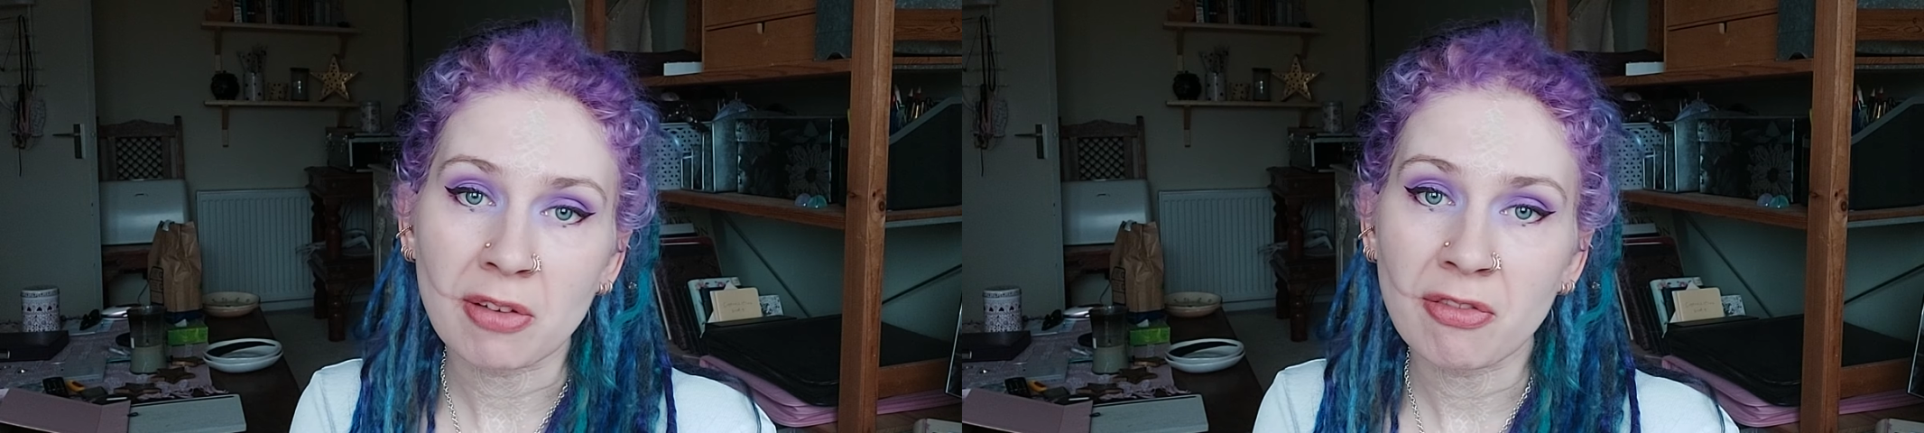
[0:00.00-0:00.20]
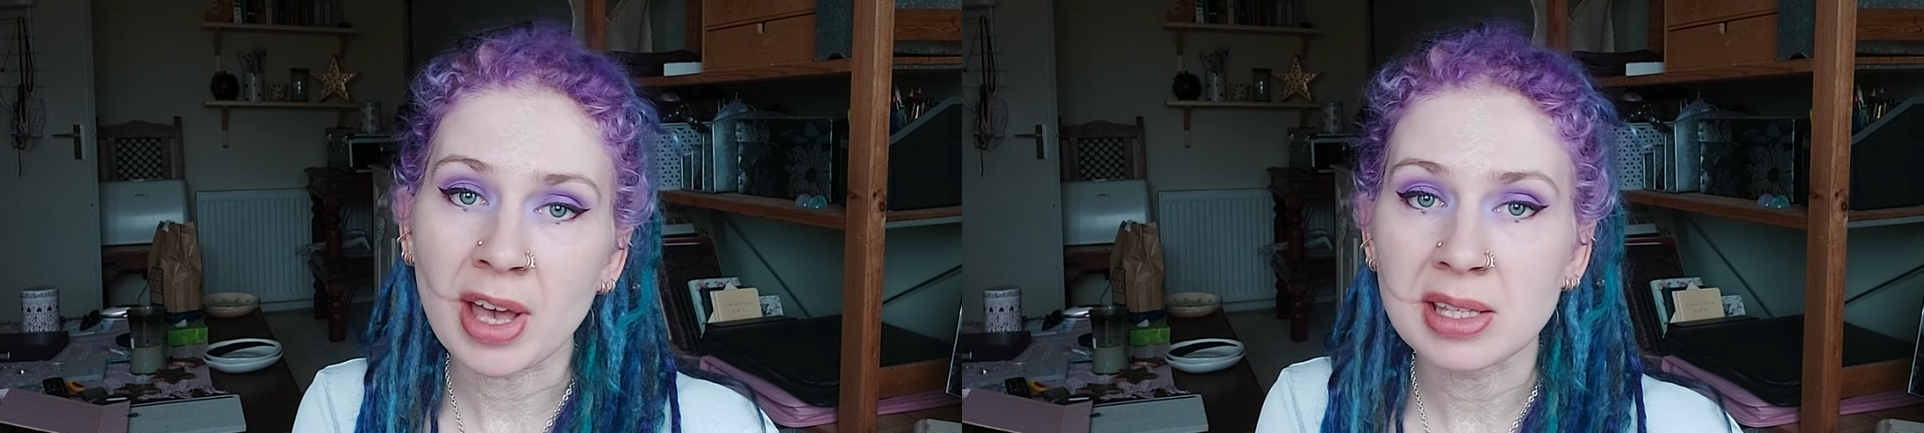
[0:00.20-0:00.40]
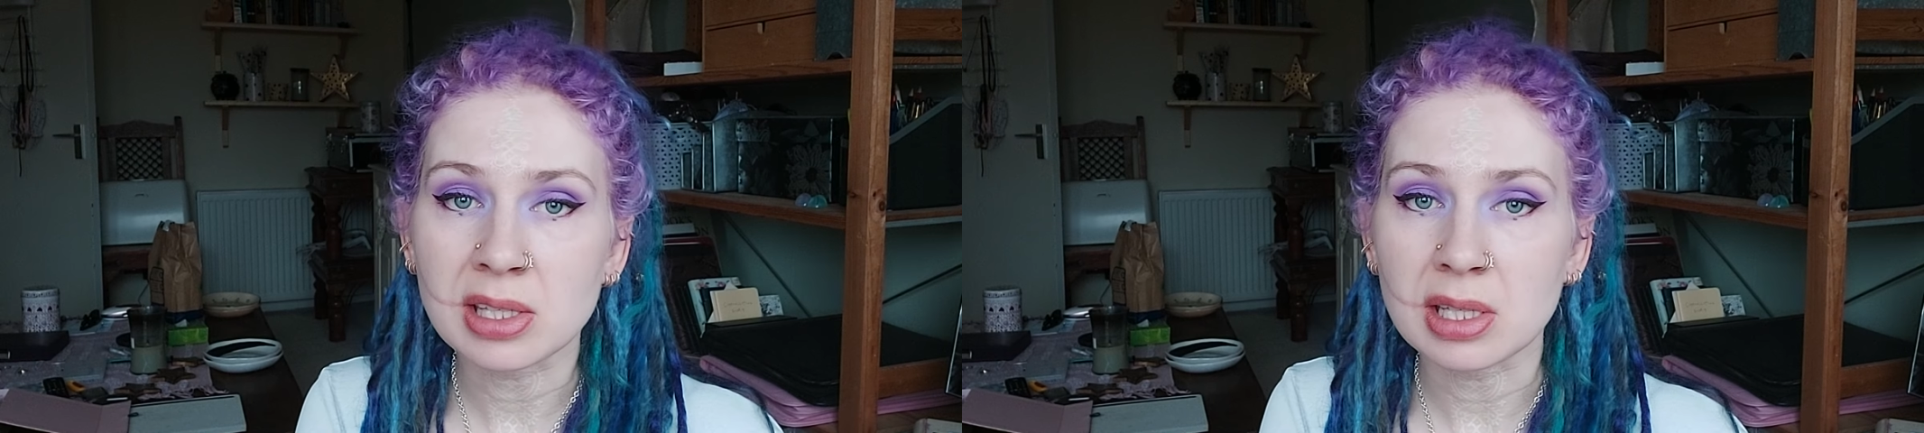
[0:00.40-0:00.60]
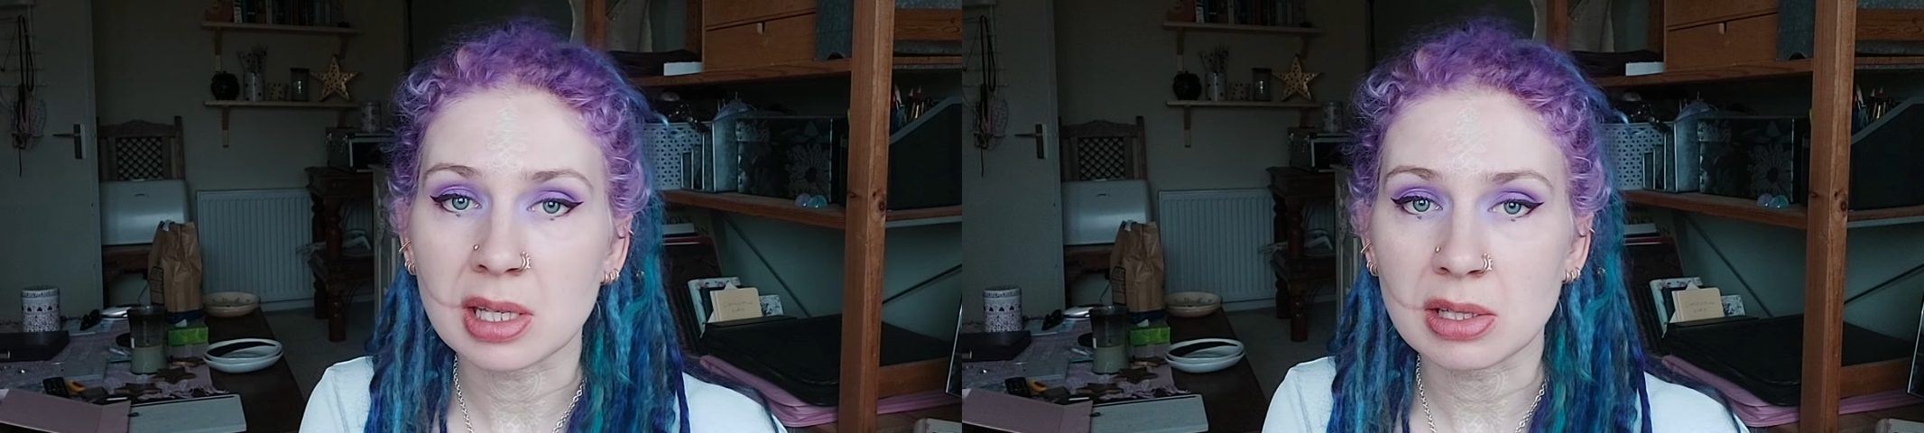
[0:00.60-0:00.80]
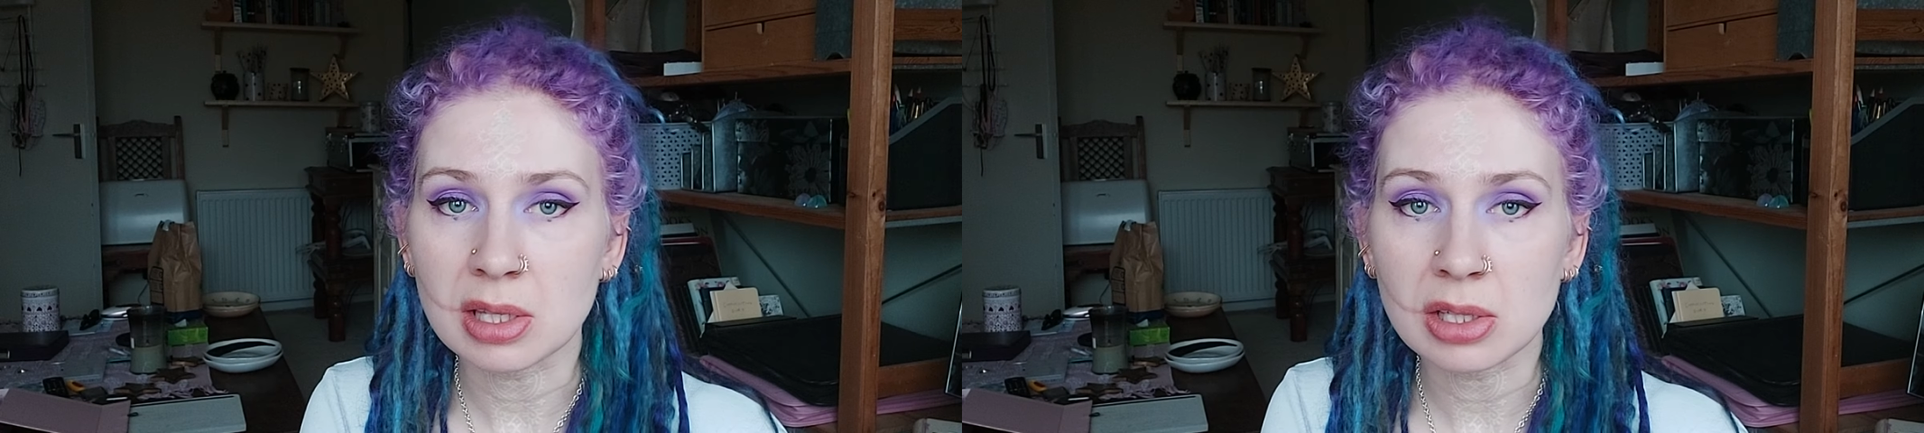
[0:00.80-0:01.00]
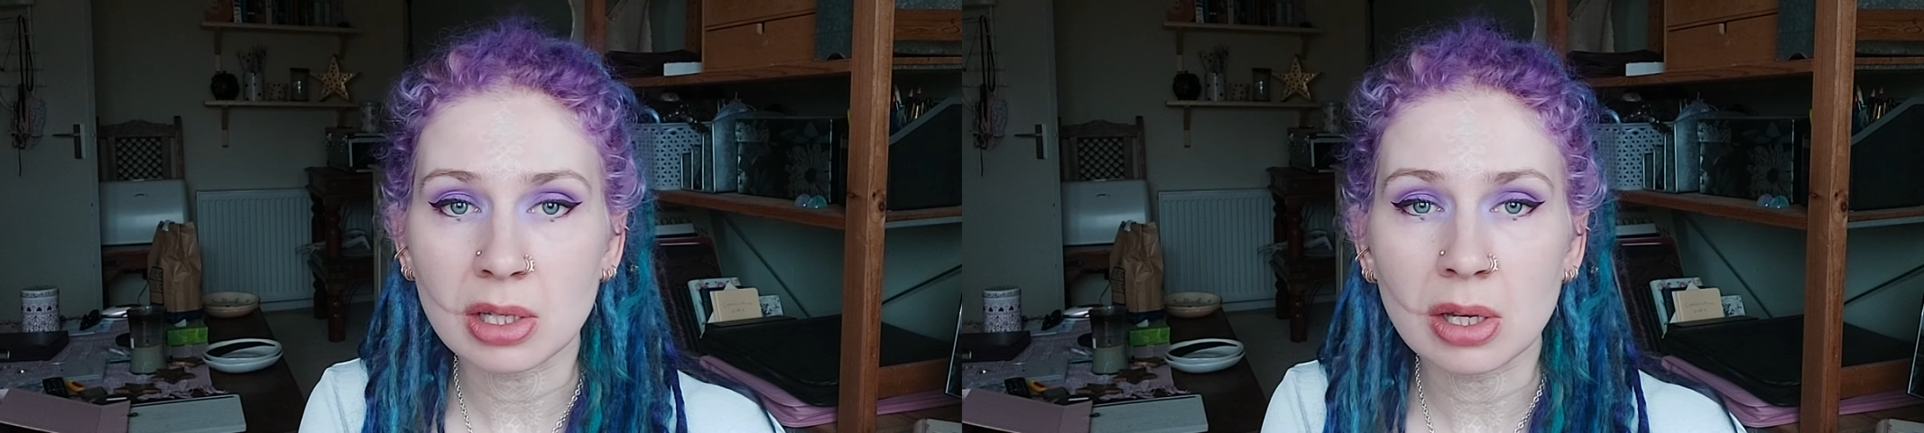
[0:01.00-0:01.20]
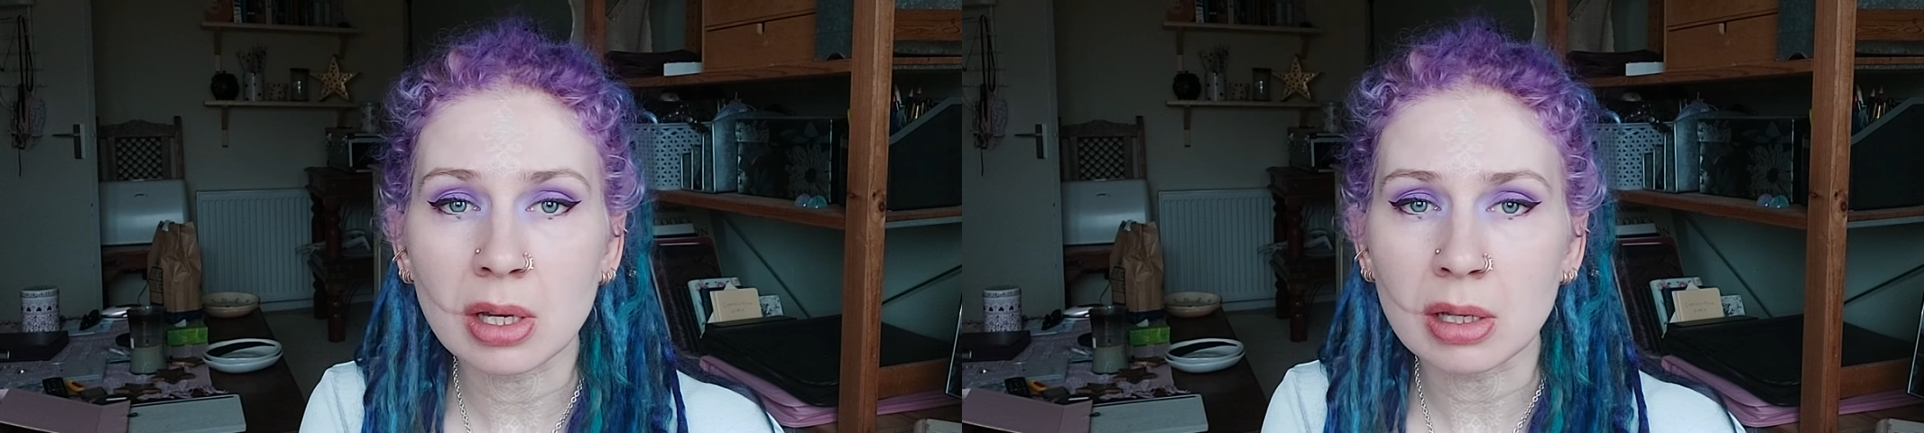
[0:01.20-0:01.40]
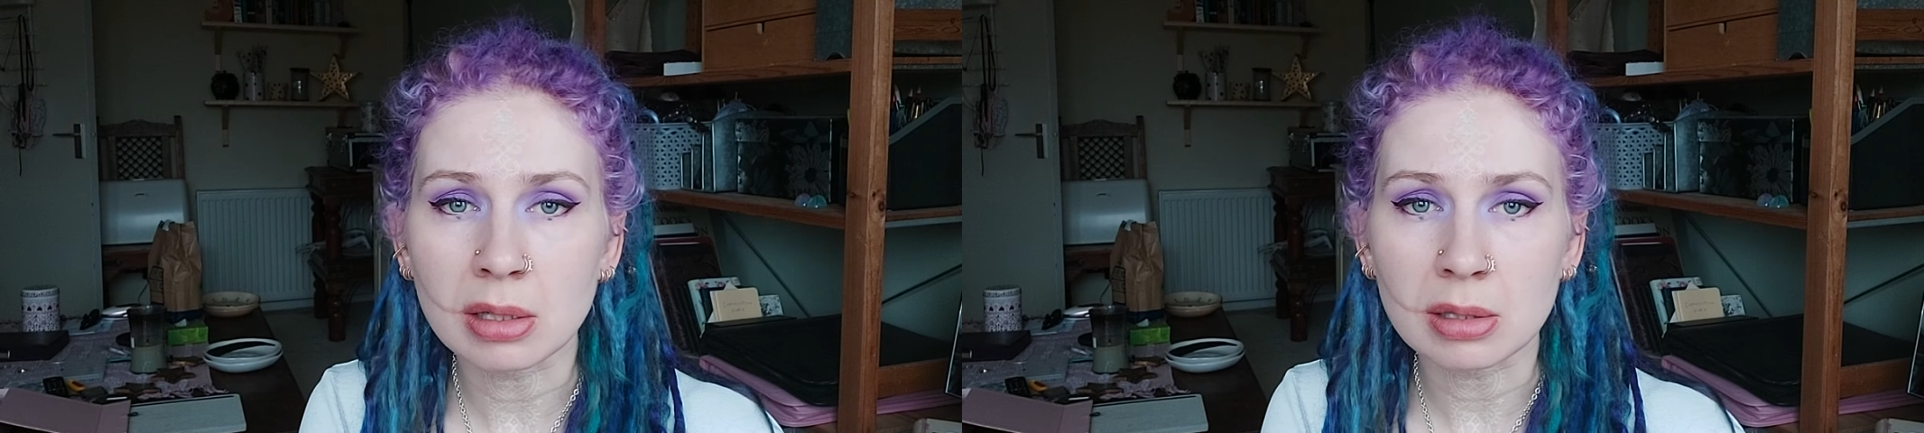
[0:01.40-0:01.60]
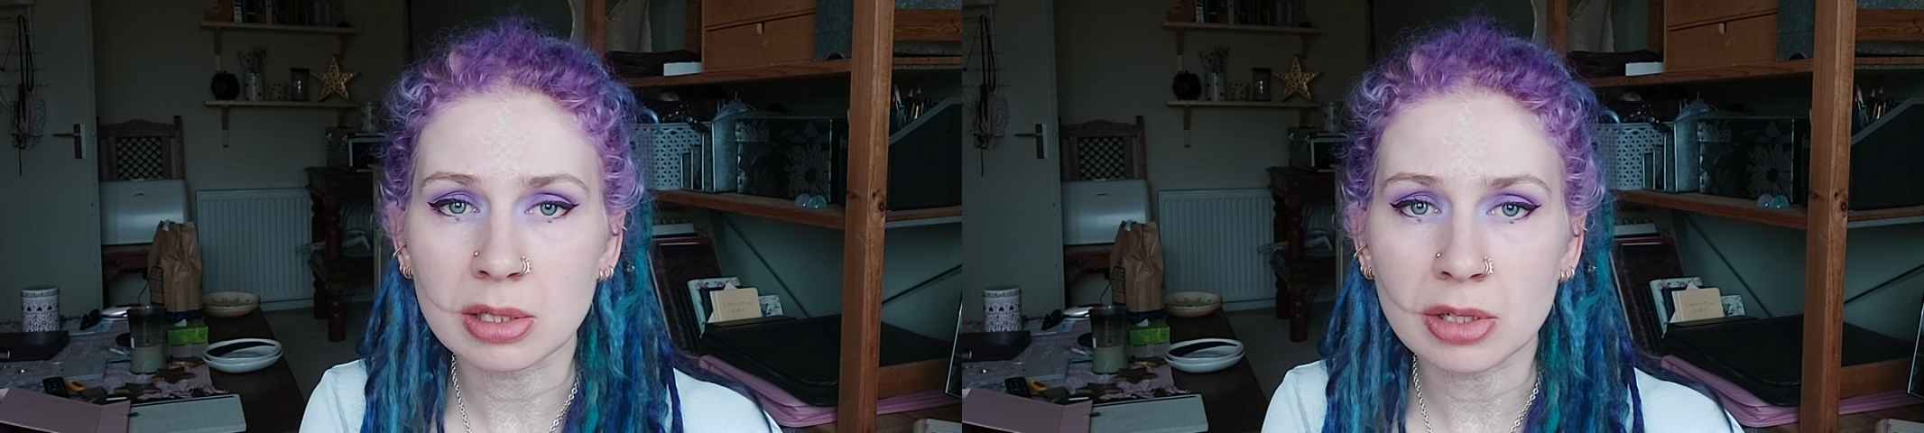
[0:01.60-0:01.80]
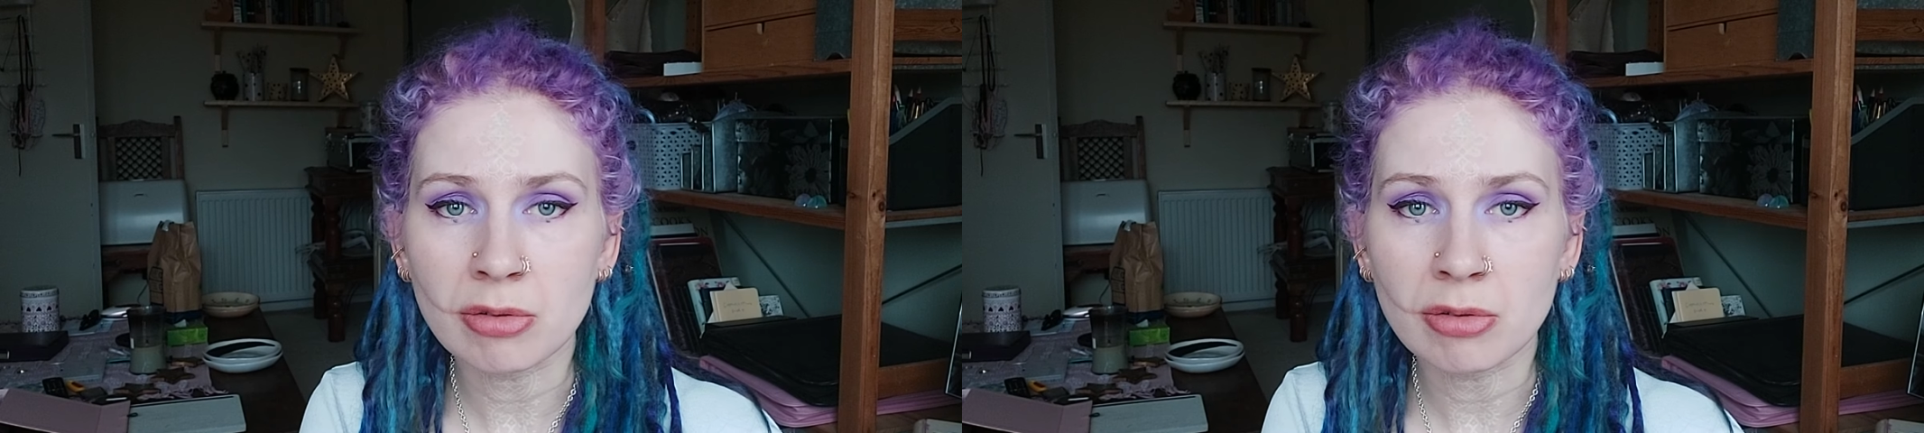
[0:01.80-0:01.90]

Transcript: fancies that are curled